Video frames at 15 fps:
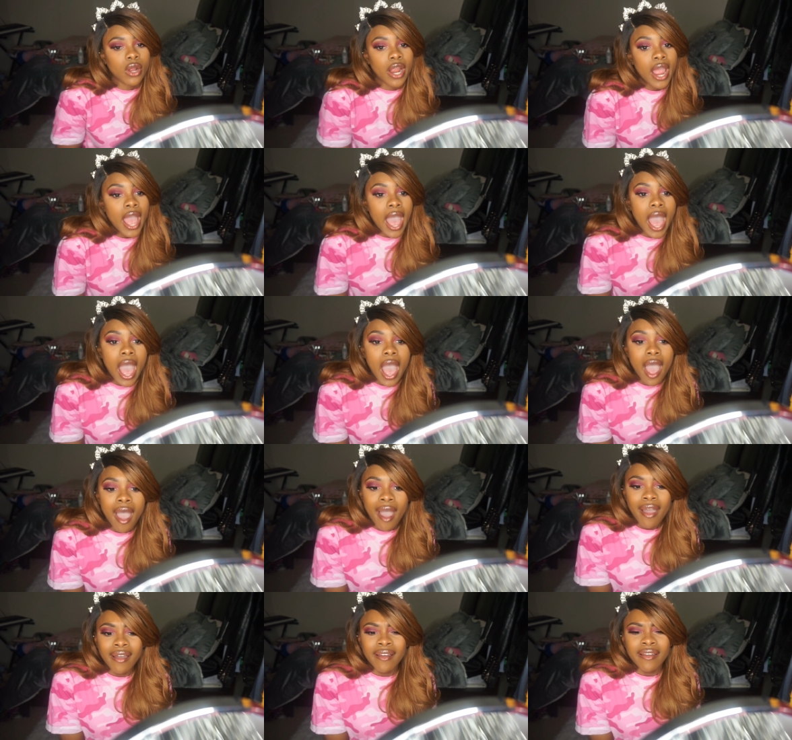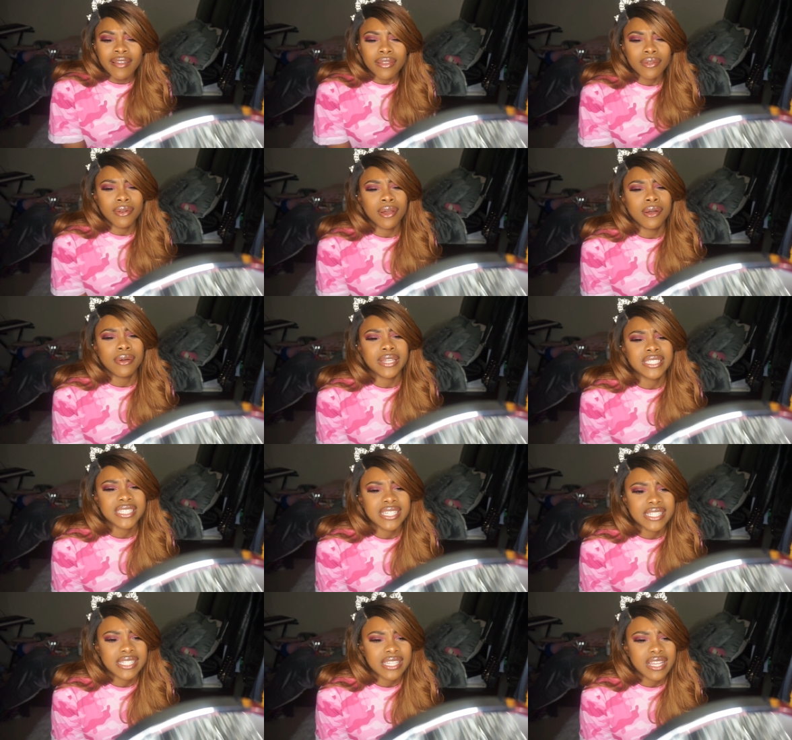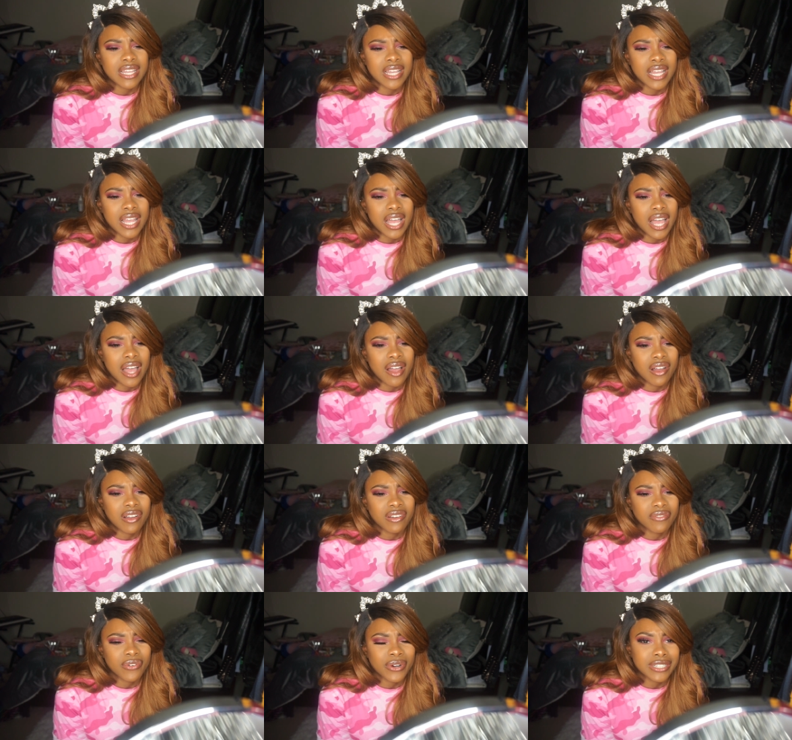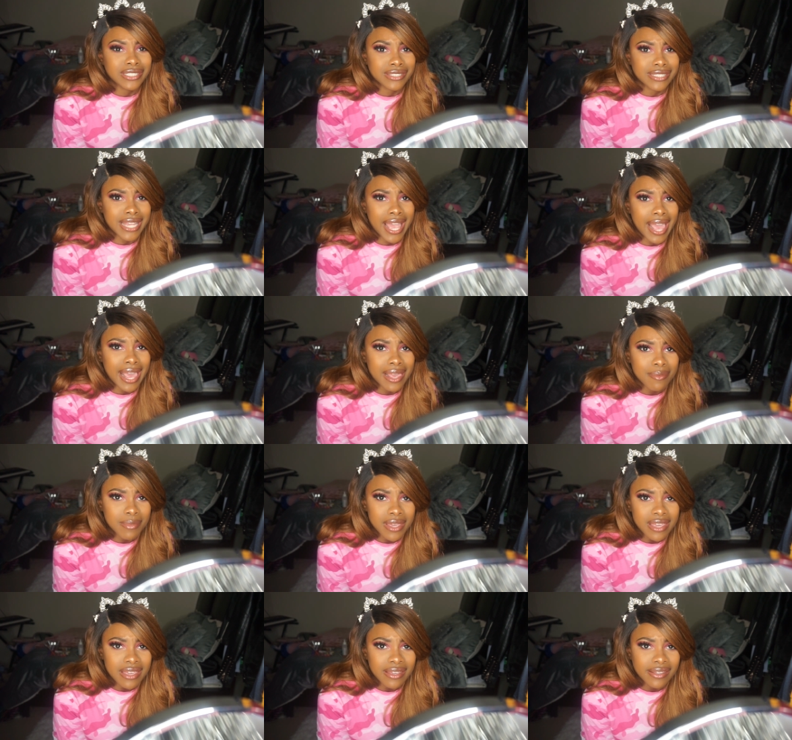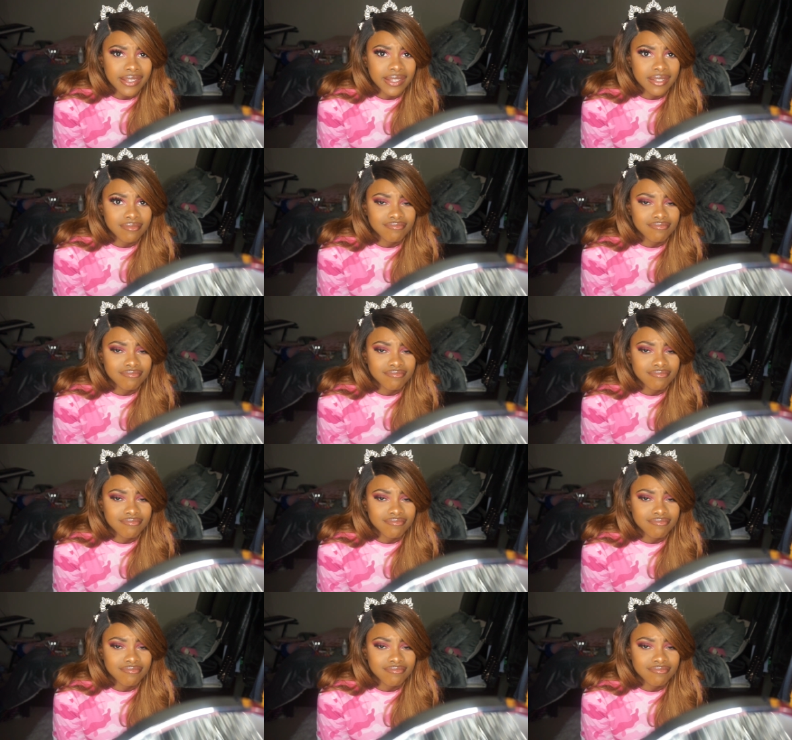or you know it's just for entertainment